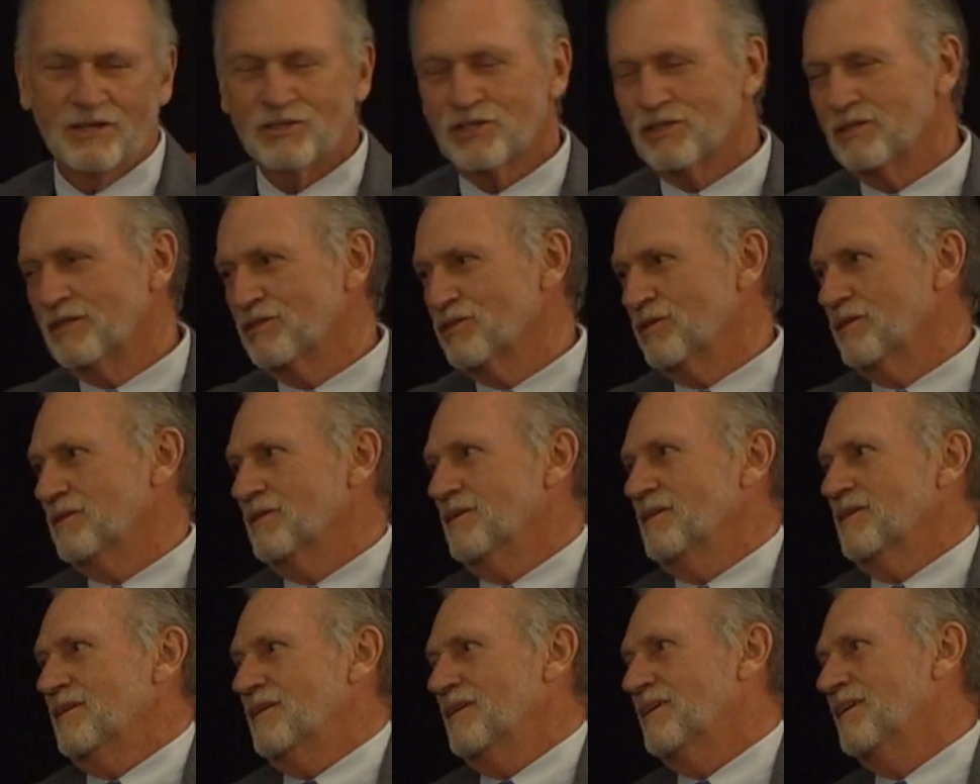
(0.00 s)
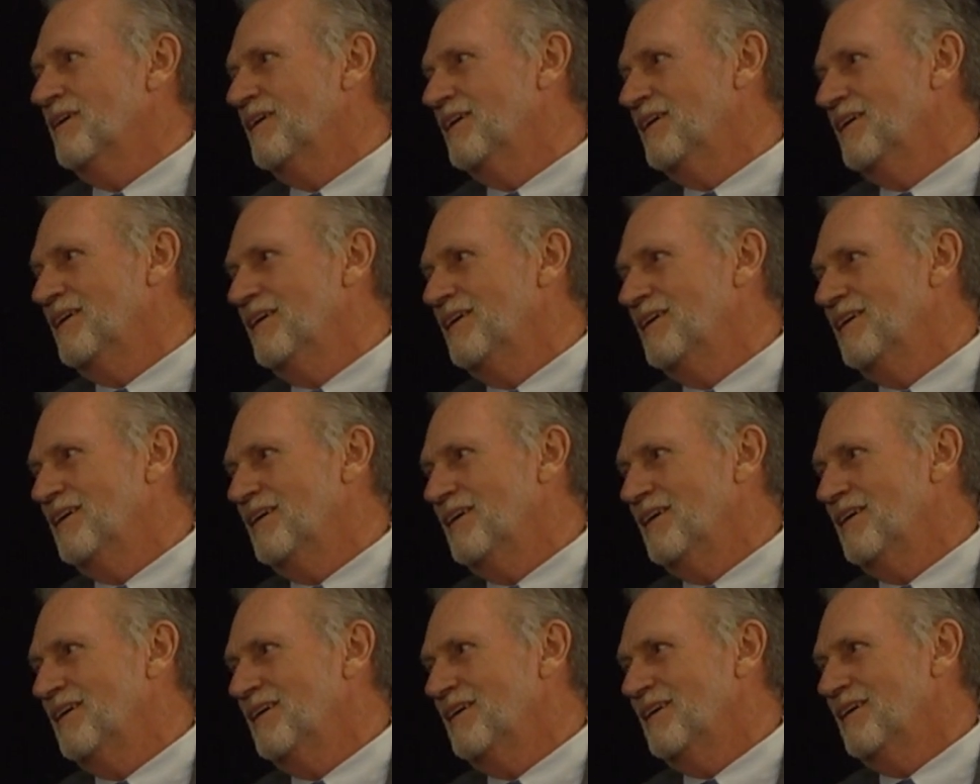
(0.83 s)
Also my state
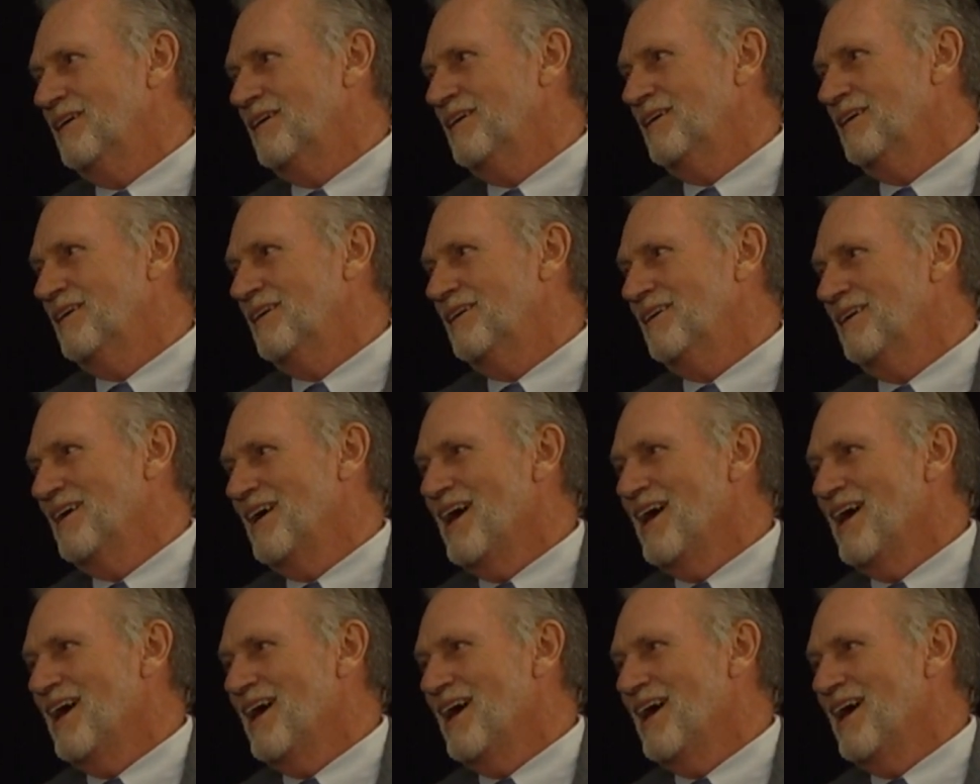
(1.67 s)
representative.